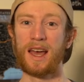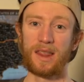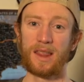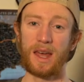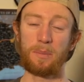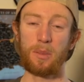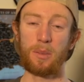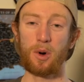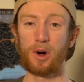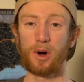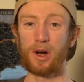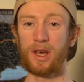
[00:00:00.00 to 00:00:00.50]

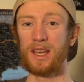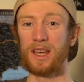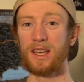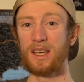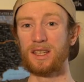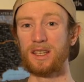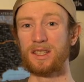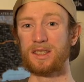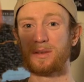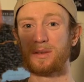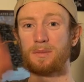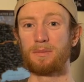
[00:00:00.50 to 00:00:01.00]
That board
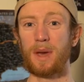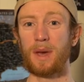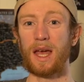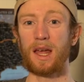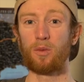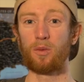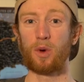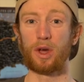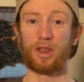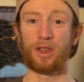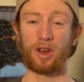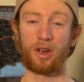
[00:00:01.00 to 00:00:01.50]
is made
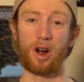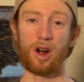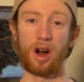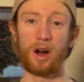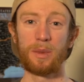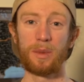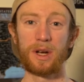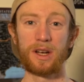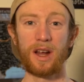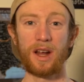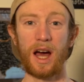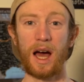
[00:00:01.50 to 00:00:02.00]
with a
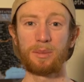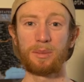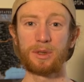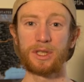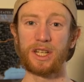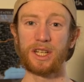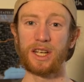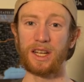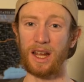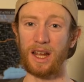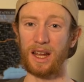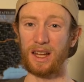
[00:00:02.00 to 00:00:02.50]
carbon top
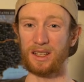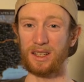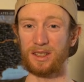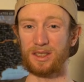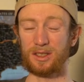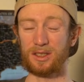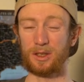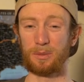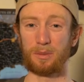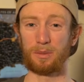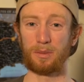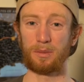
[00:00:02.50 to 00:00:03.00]
sheet and
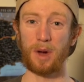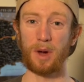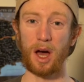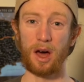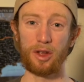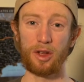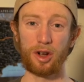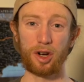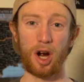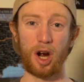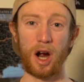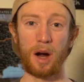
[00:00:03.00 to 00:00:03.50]
some
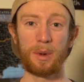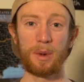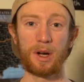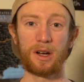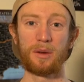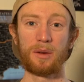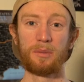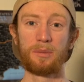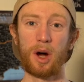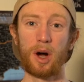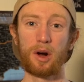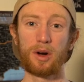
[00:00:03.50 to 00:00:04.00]
other carbon
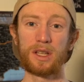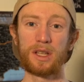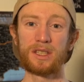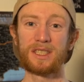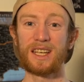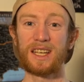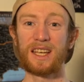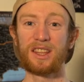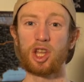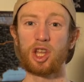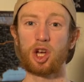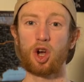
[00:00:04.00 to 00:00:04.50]
components
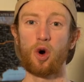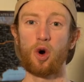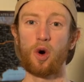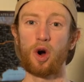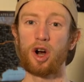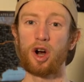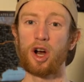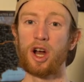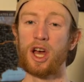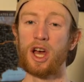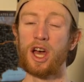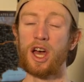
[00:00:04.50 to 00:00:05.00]
in the
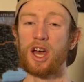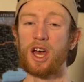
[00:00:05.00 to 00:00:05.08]
core.